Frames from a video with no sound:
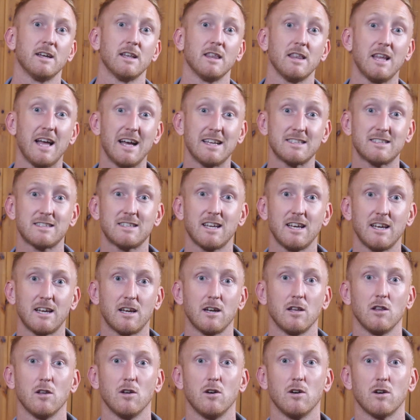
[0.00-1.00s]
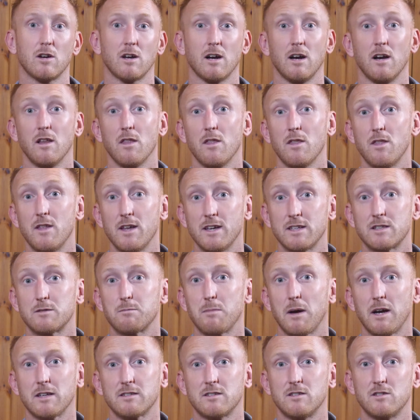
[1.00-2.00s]
let's take a look at this
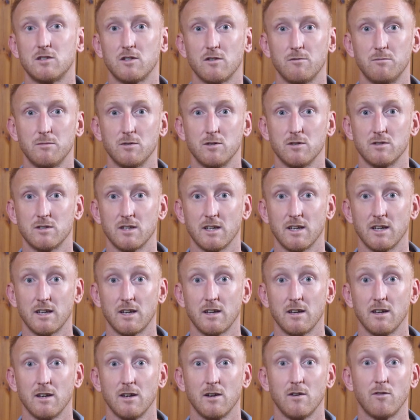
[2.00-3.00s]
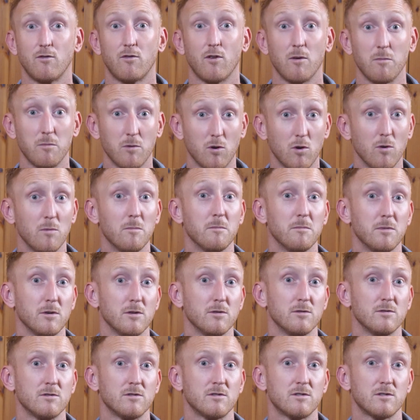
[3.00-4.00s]
passage of music from
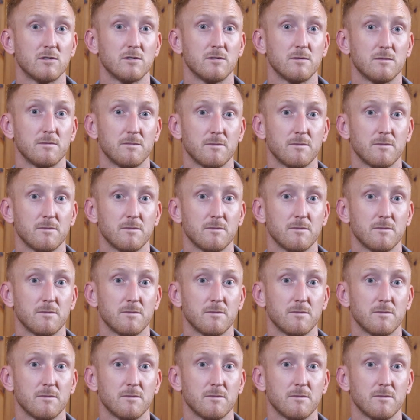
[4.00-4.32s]
Gumboots.